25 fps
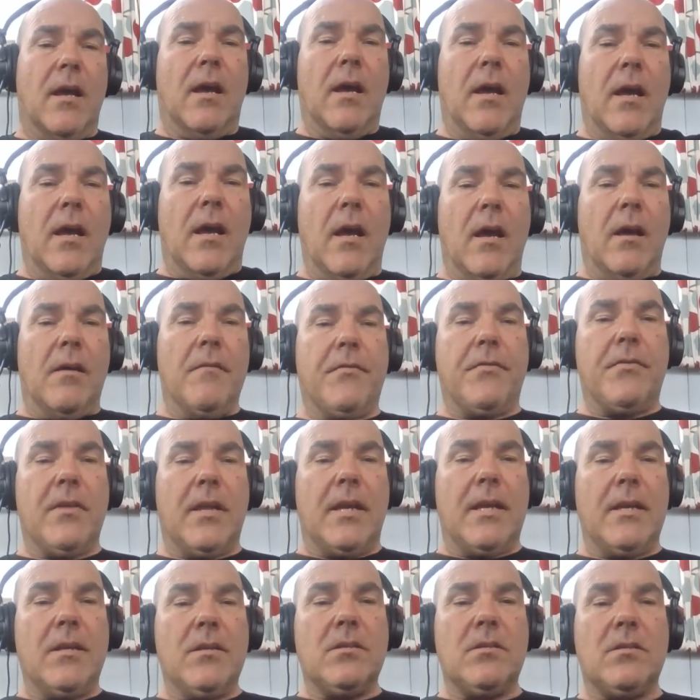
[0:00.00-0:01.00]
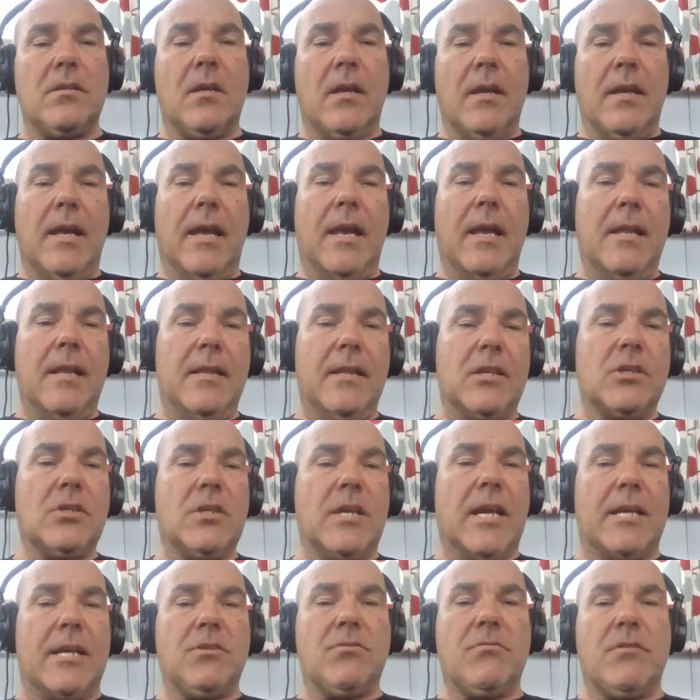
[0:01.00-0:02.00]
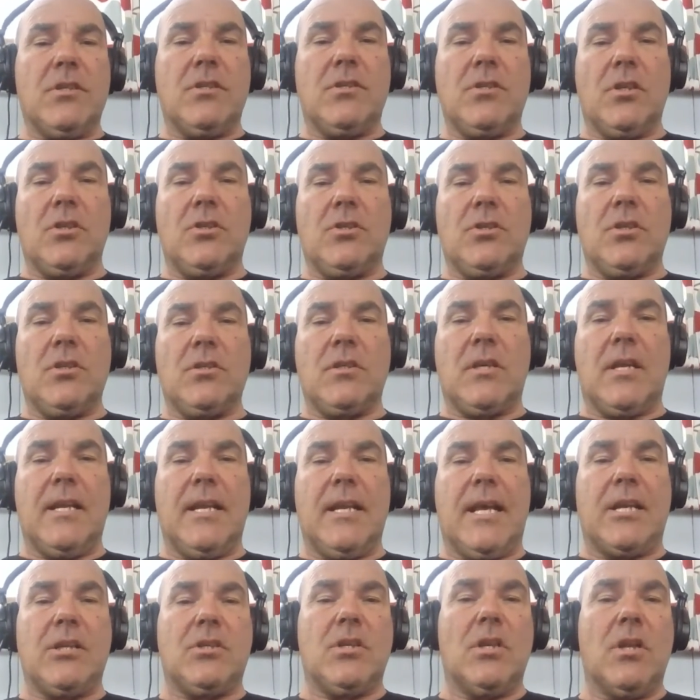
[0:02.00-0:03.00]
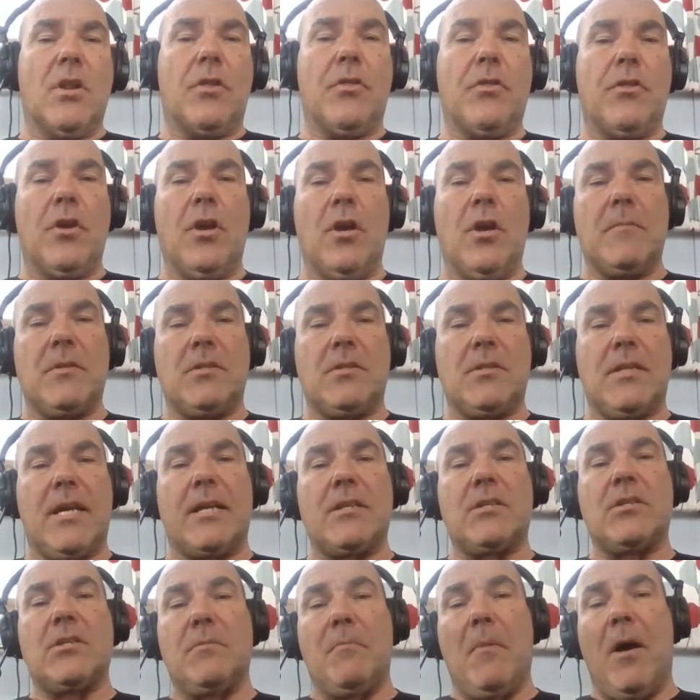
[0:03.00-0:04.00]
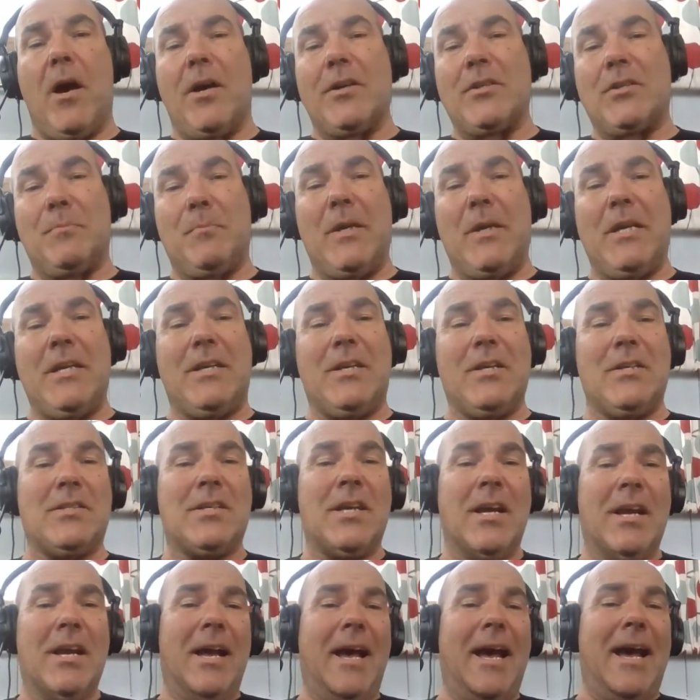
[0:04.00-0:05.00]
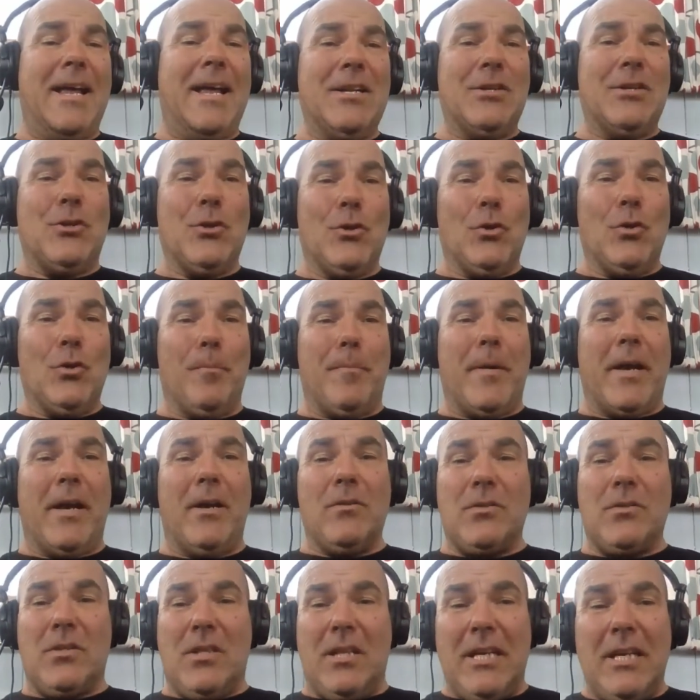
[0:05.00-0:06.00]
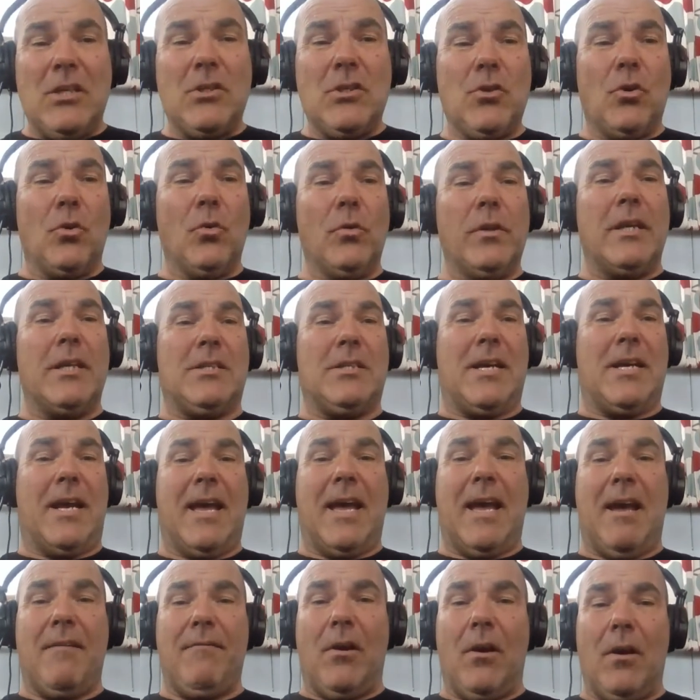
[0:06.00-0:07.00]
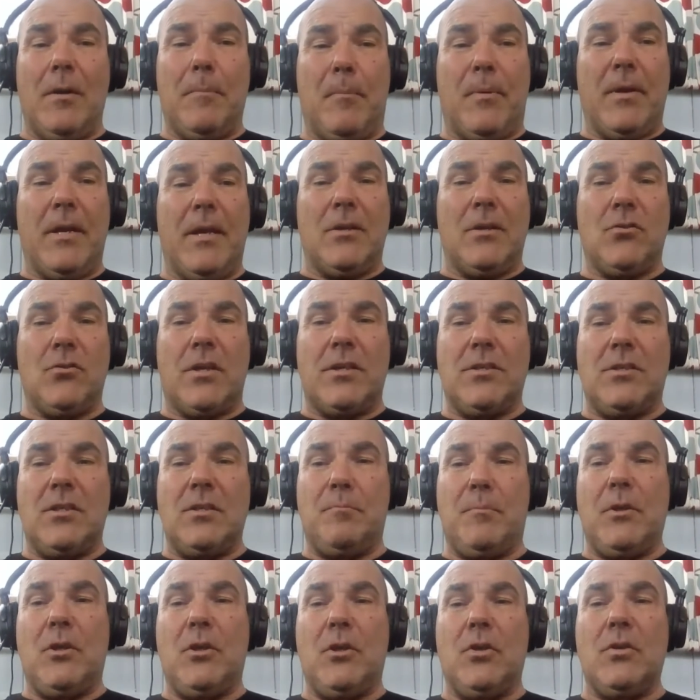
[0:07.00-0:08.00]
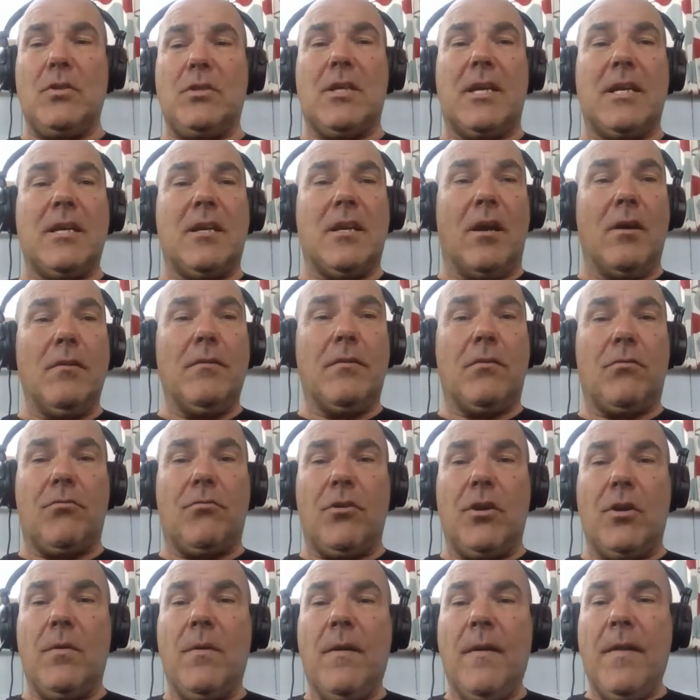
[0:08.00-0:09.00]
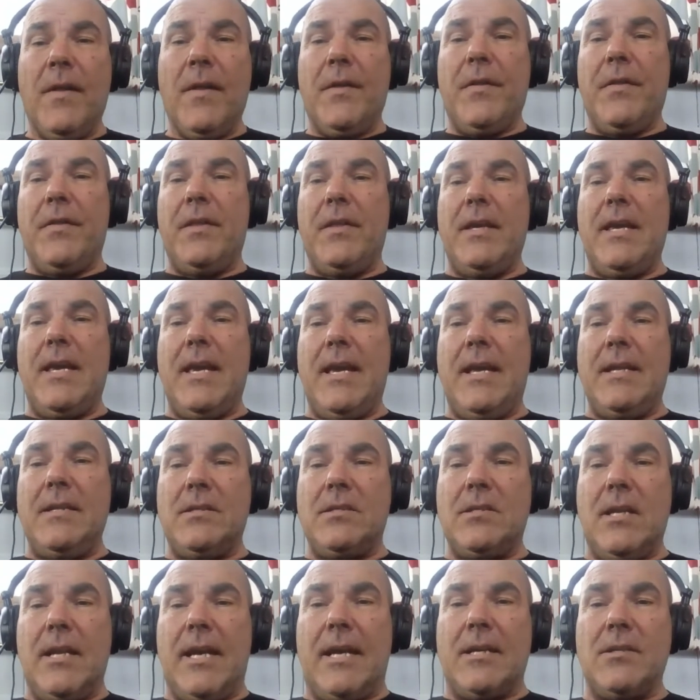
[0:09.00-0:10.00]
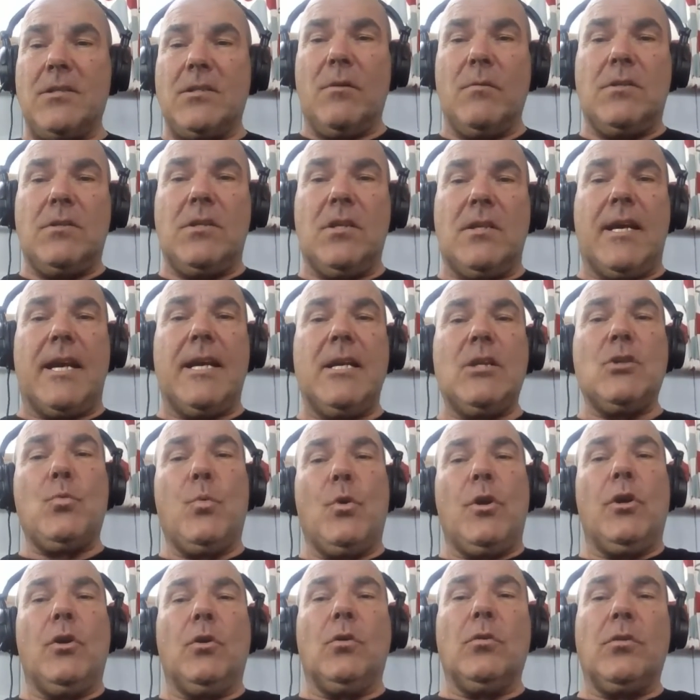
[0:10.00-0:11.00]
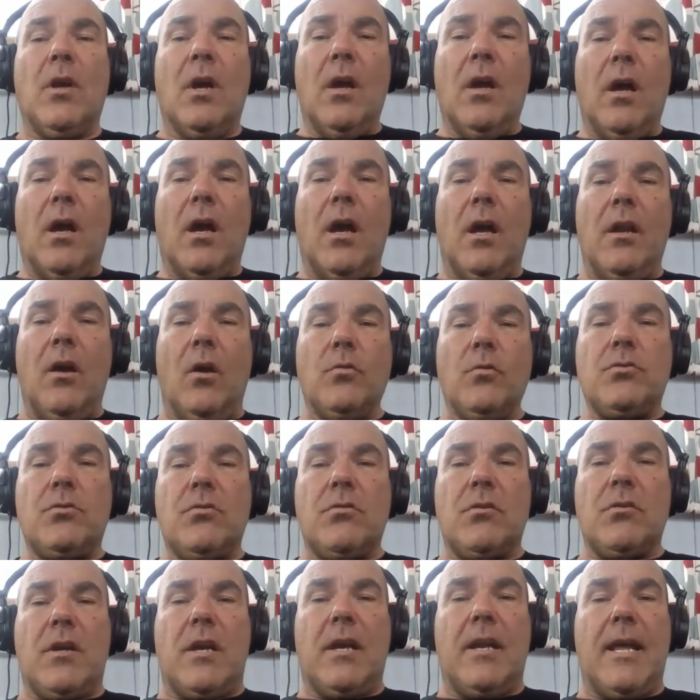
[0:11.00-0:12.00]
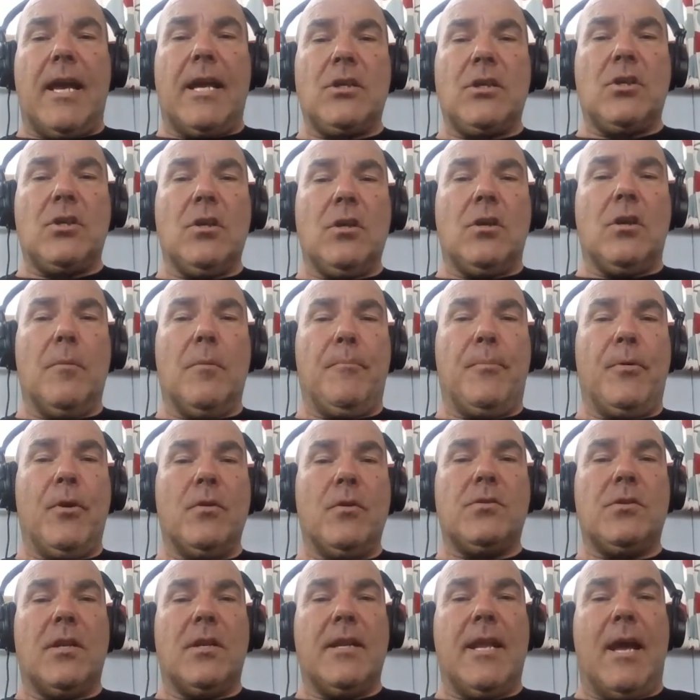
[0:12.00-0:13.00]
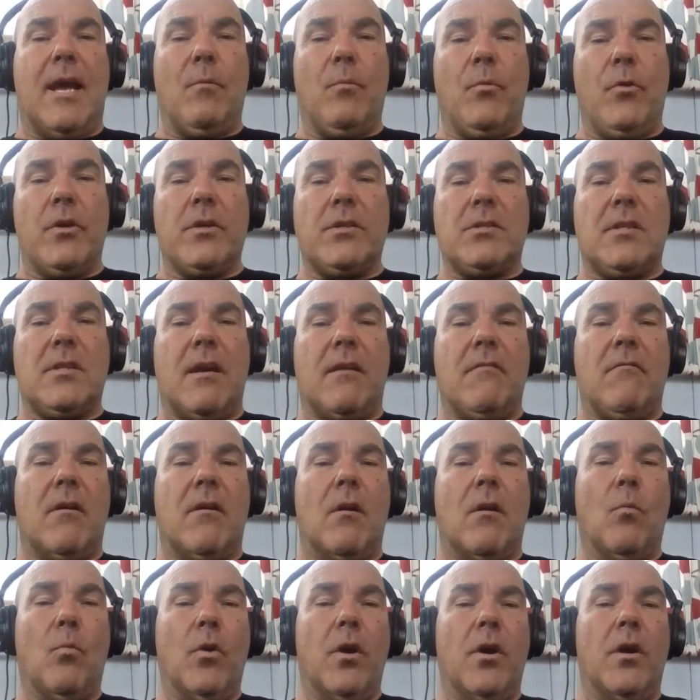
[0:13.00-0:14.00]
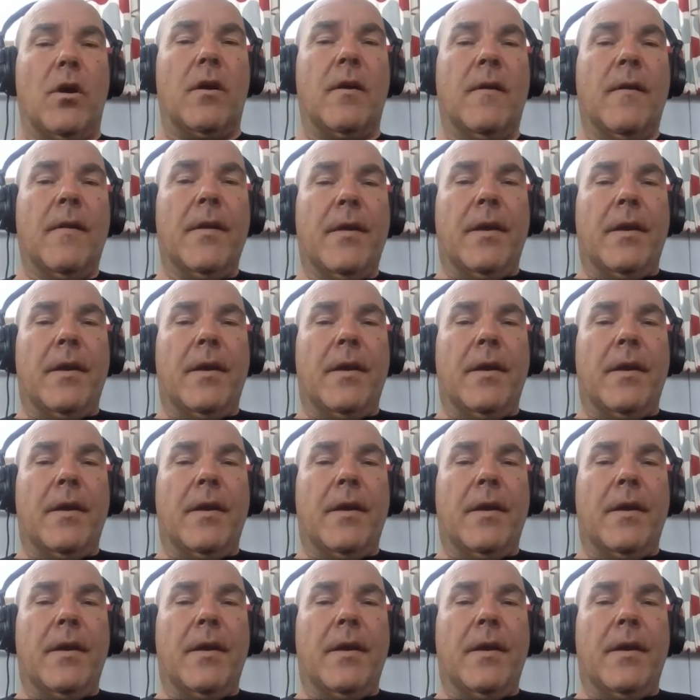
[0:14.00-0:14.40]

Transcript: of Things in this category, such as connection thermostats, smart speakers, and doorbells. These all need to have IP addresses because they go through the internet. So in today's world, an ultra connection computer networks, there were